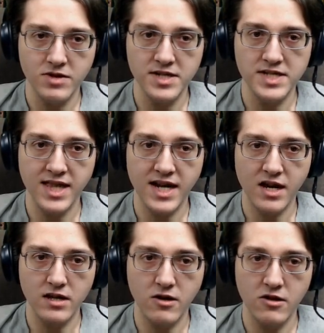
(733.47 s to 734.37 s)
Good to see that
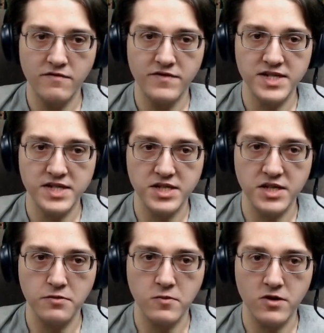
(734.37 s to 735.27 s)
not all of this is
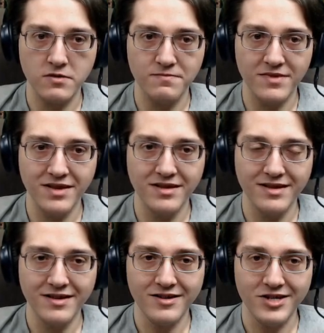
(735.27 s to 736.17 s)
stone wool.
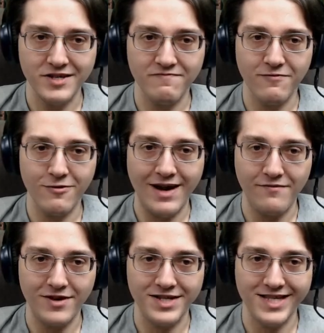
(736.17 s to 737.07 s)
Just for
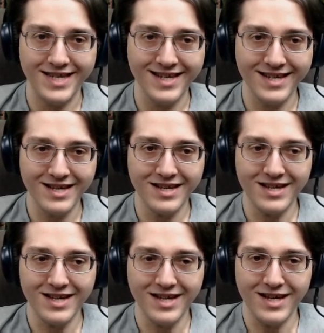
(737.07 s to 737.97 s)
reference.
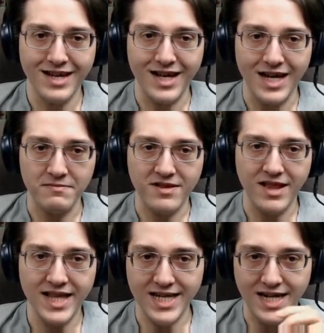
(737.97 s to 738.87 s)
Uh, I'm
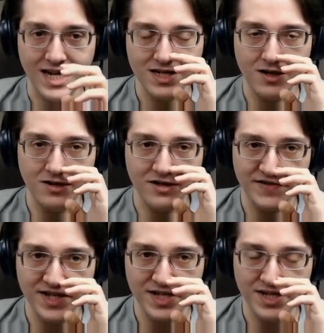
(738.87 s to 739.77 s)
glad that not all
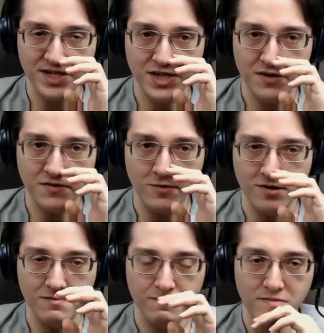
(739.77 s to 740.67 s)
of this is stone
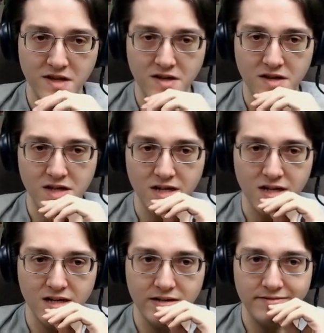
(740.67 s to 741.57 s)
wool.
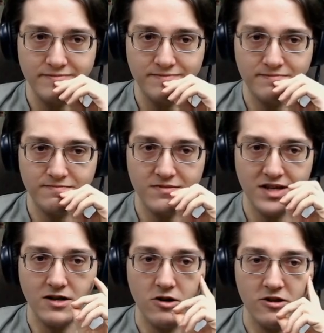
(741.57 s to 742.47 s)
Uh,
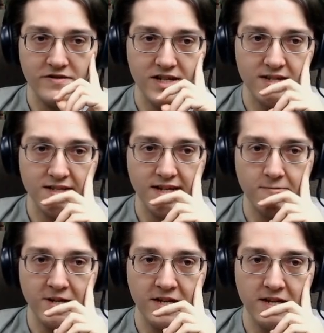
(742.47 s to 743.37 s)
not all of it is,
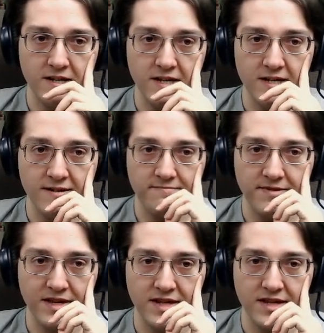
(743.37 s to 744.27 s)
anyway. Uh,
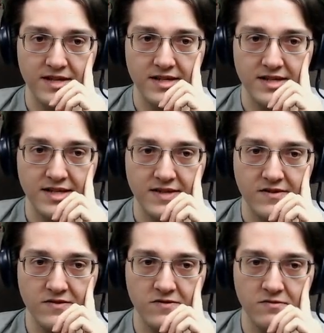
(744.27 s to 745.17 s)

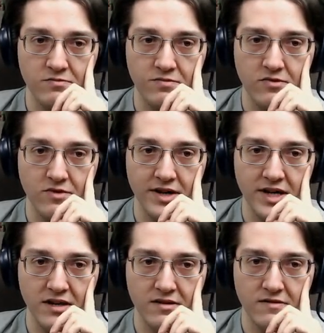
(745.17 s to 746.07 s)
because... oh
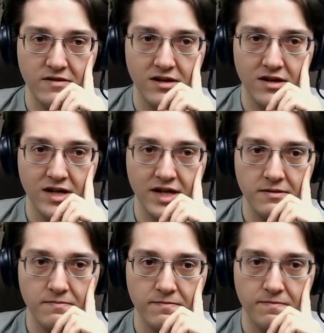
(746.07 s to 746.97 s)
boy. Alright.